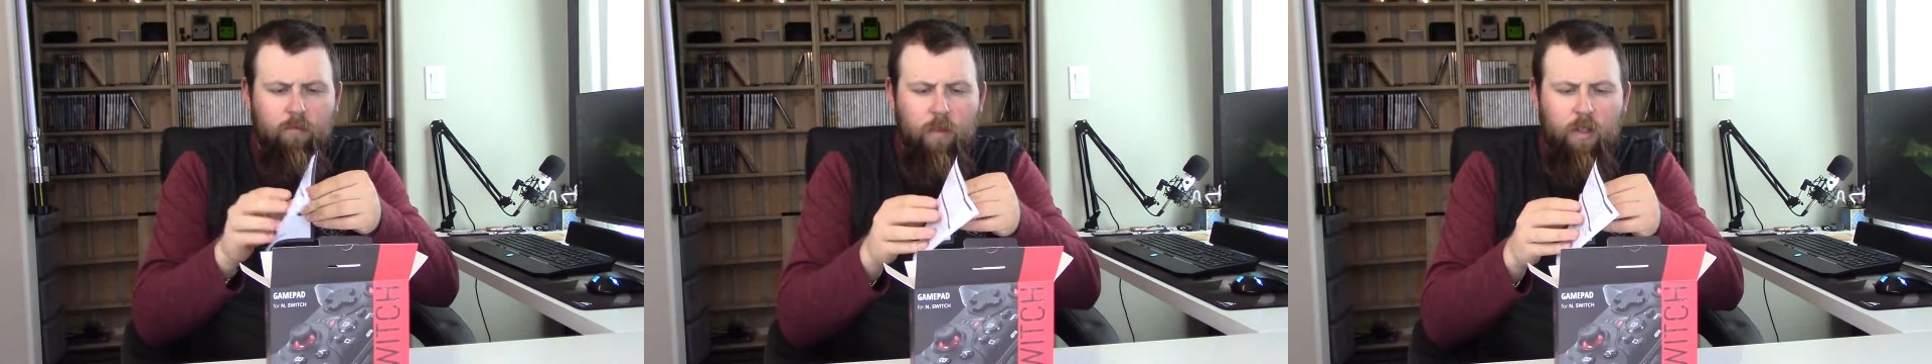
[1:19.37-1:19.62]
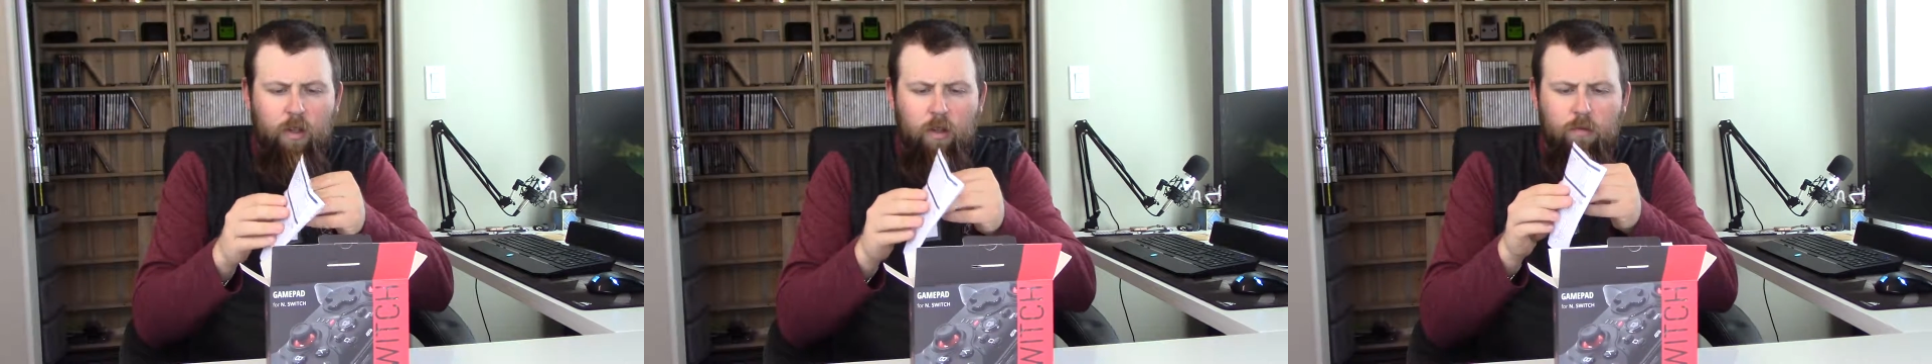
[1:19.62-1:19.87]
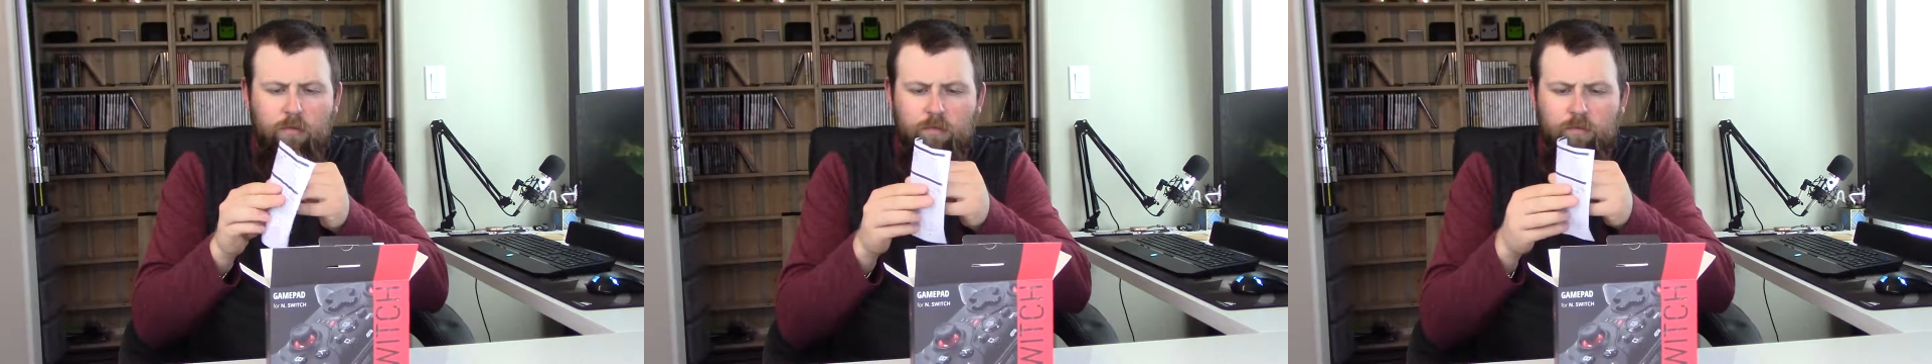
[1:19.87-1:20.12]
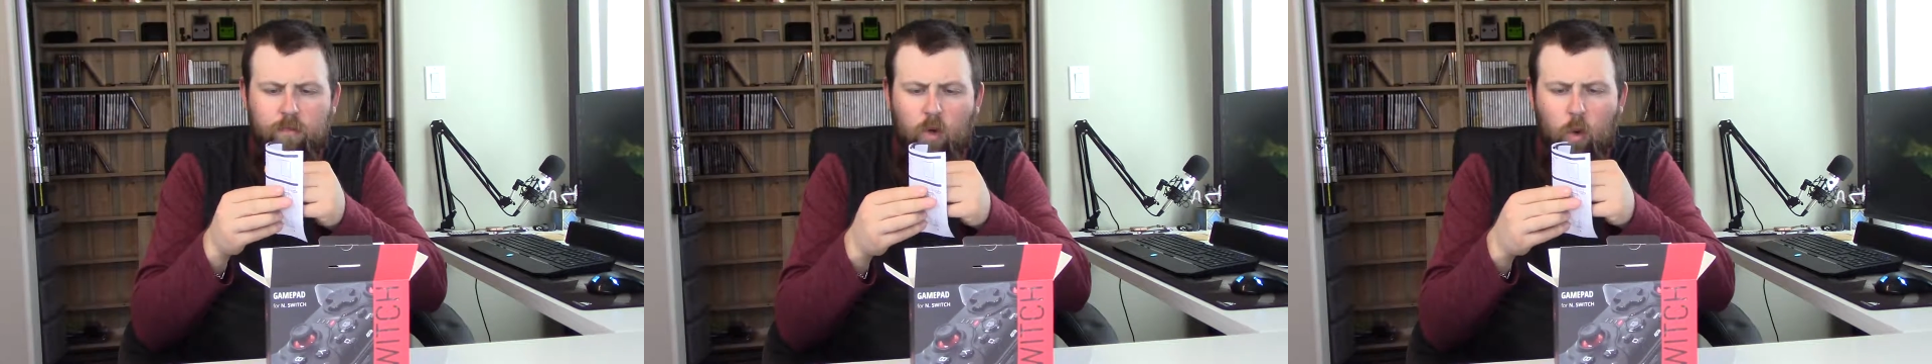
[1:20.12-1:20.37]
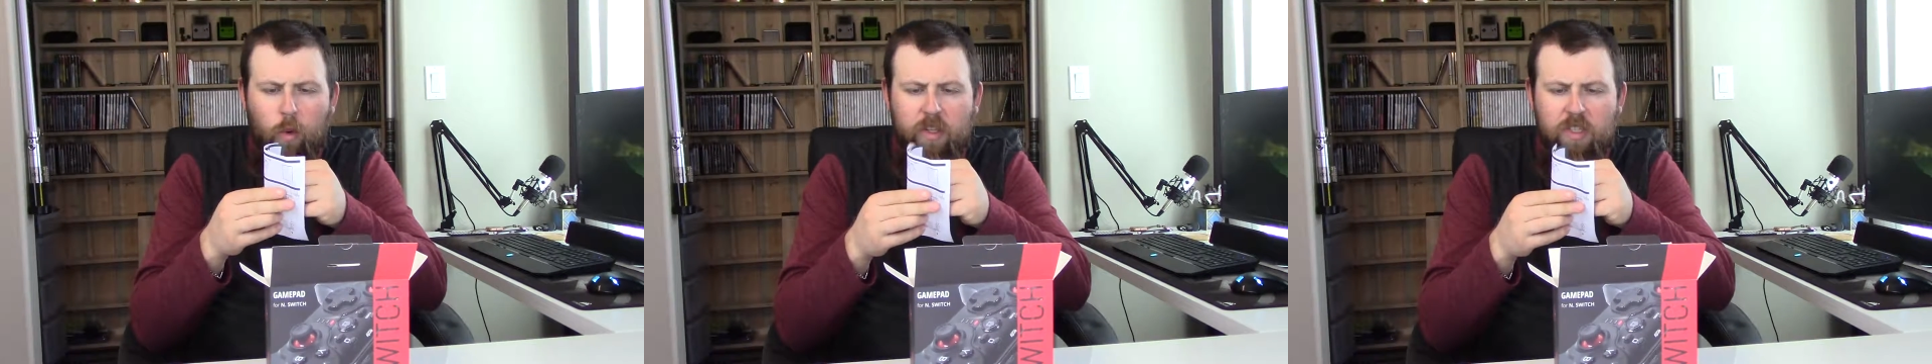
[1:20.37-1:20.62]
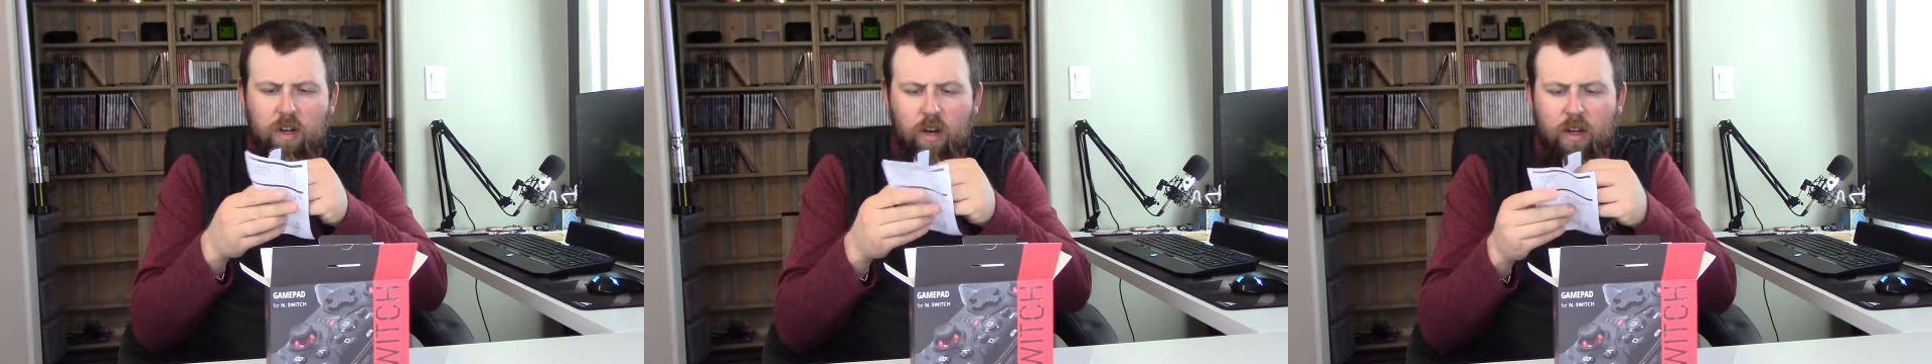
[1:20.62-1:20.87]
little quick
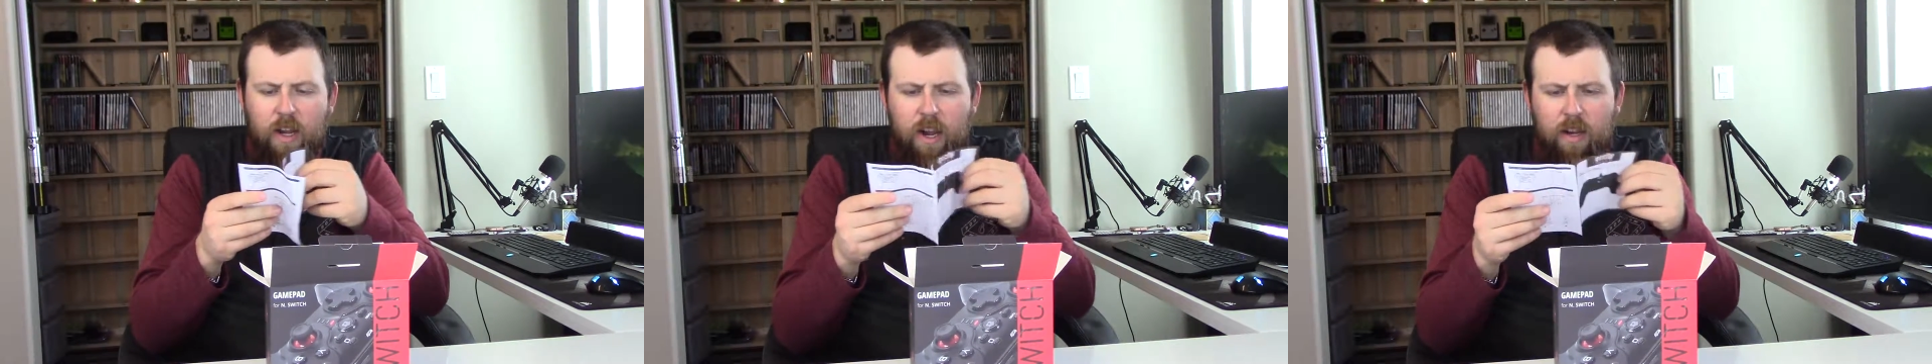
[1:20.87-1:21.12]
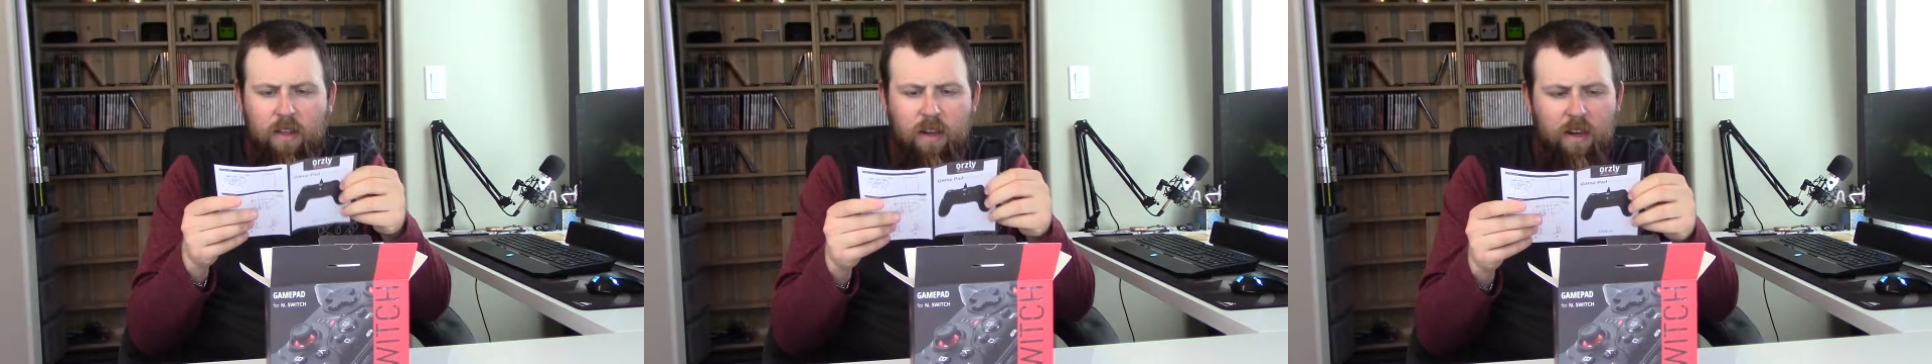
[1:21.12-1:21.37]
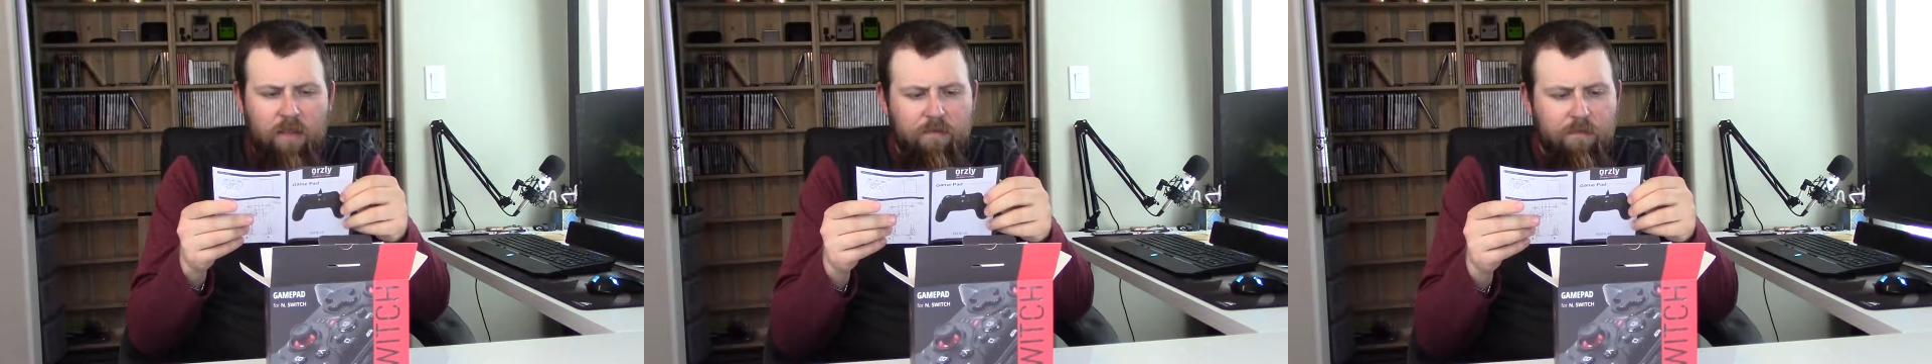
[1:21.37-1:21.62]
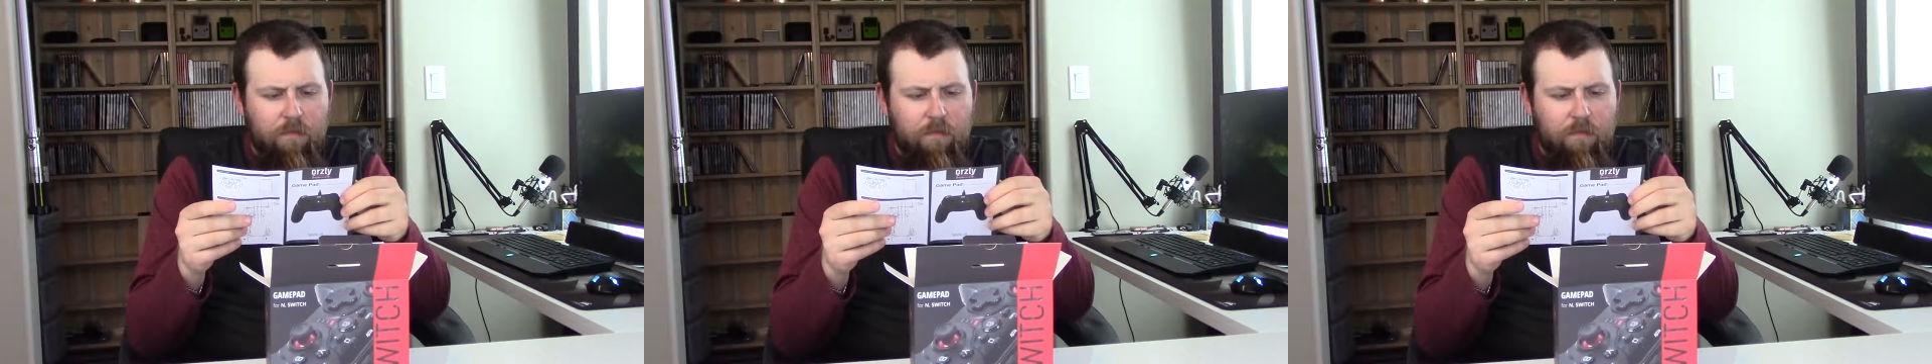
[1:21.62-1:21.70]
start guide thing.